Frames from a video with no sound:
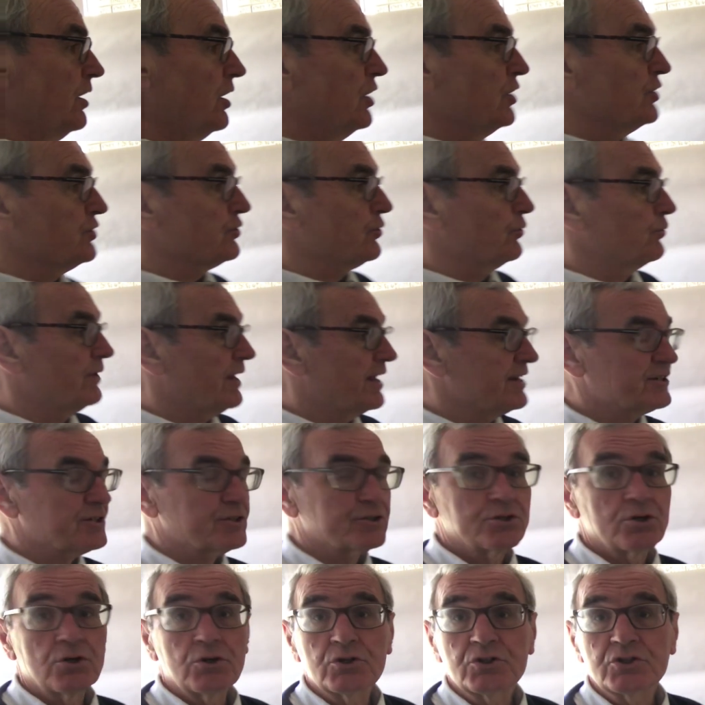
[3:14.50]
Son las
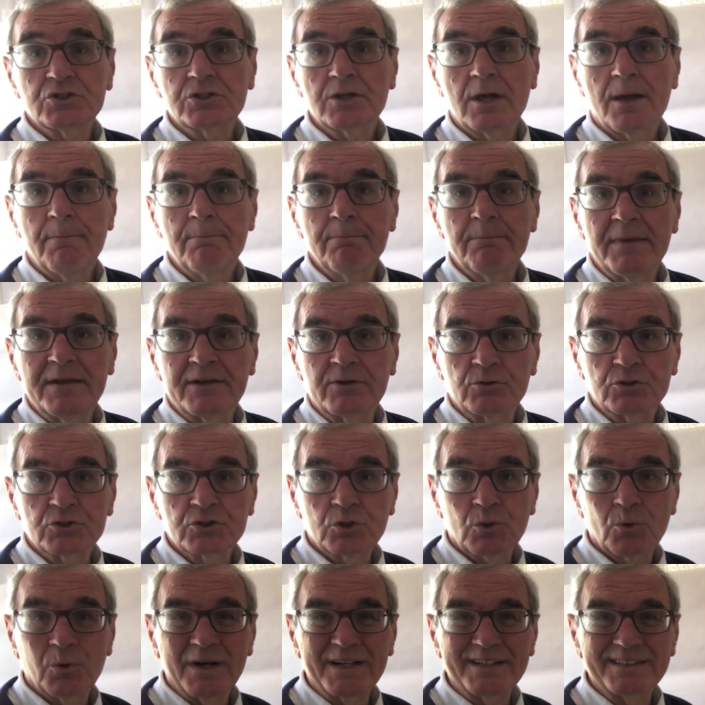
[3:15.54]
2 menos
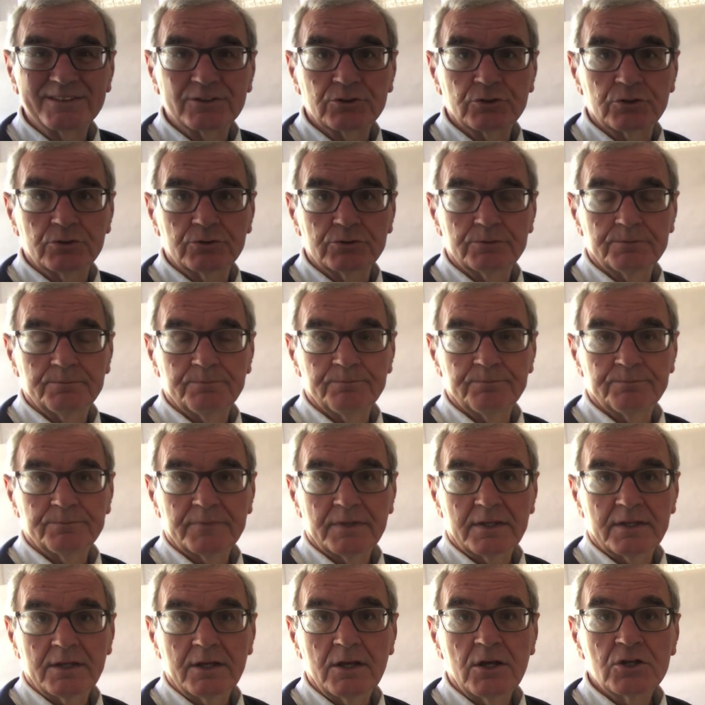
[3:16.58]
cuarto.
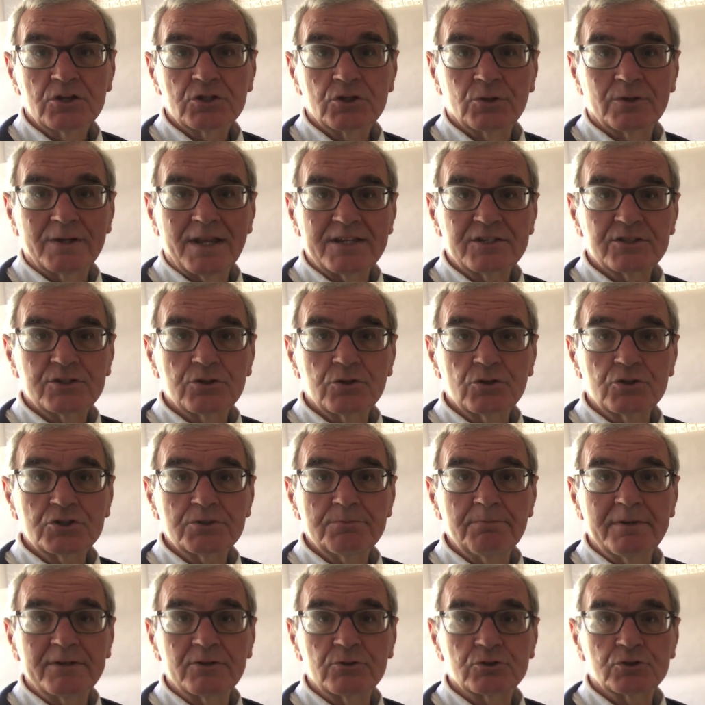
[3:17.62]
Son las 2
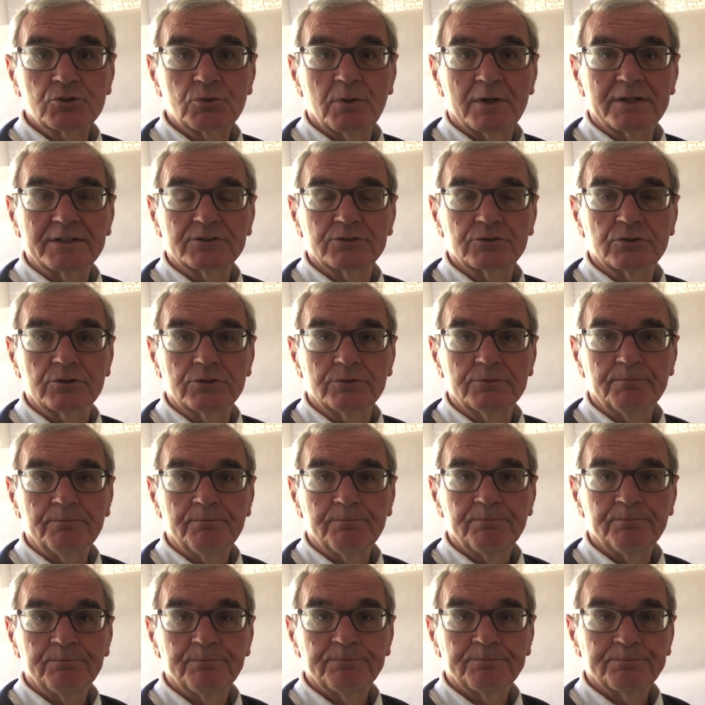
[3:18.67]
menos cuarto.
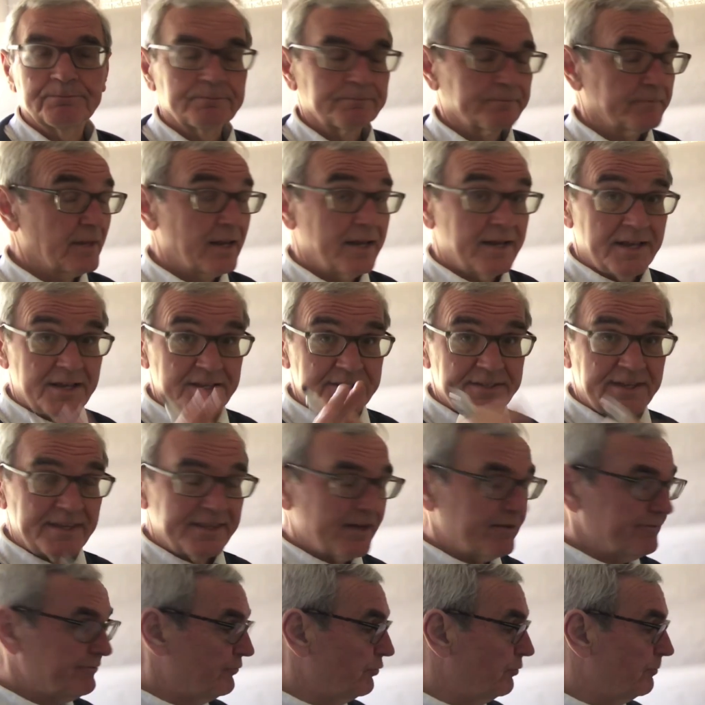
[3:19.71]
Say
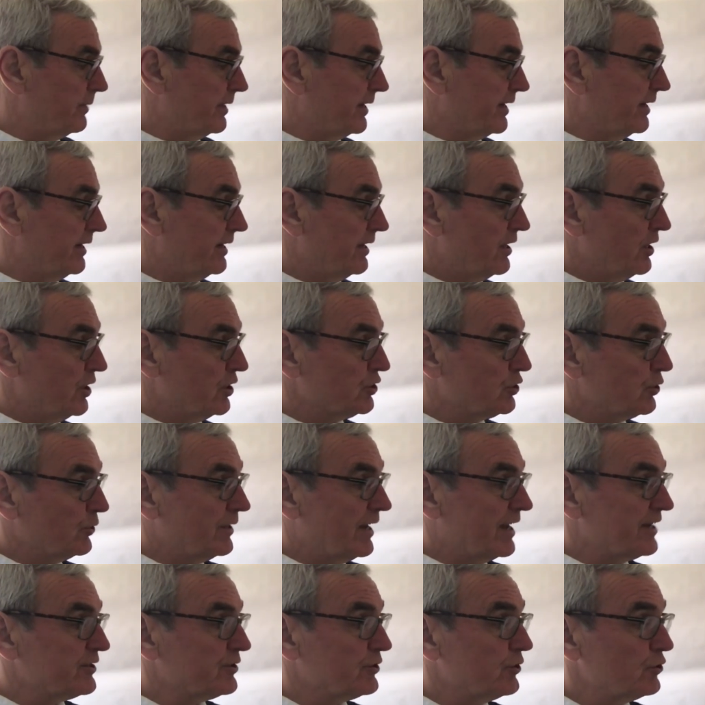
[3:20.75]
that for me. Son
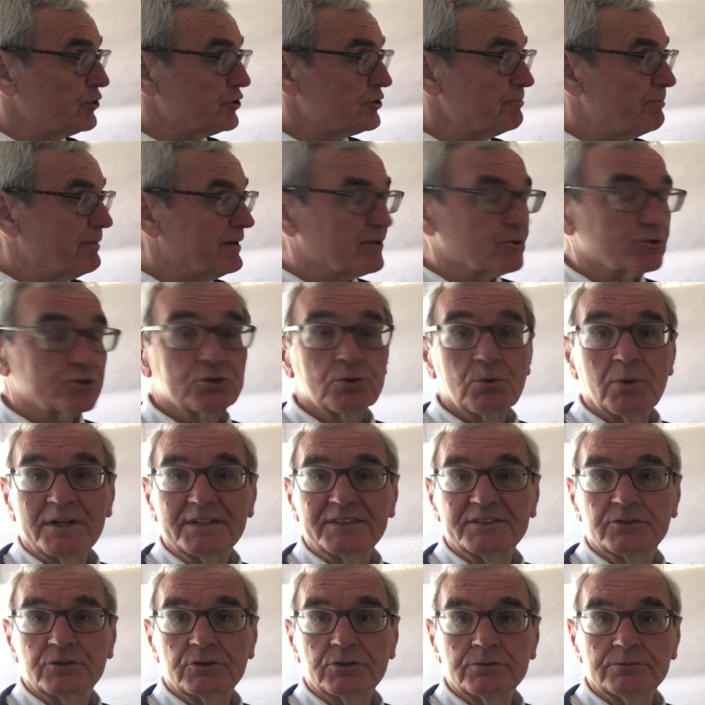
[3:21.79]
las 2 menos
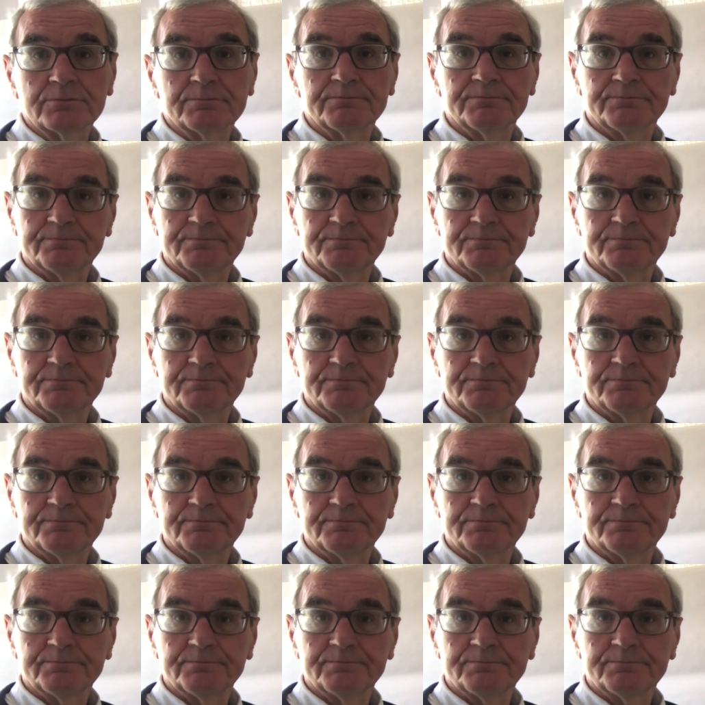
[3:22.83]
cuarto.